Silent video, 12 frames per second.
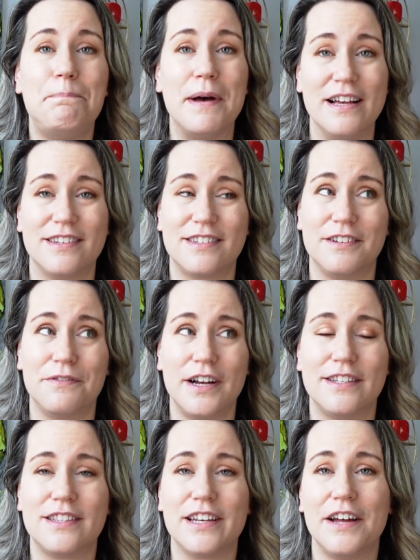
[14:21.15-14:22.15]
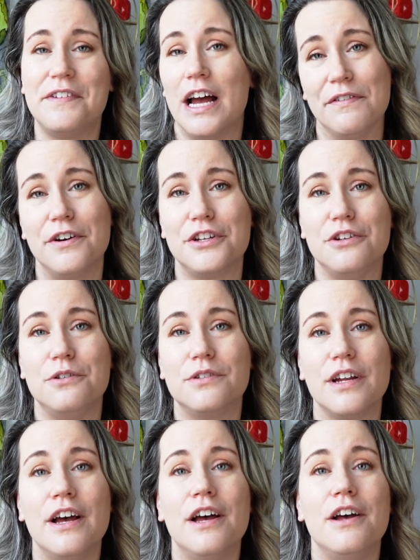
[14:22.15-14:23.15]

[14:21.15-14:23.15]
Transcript: best device that I've ever used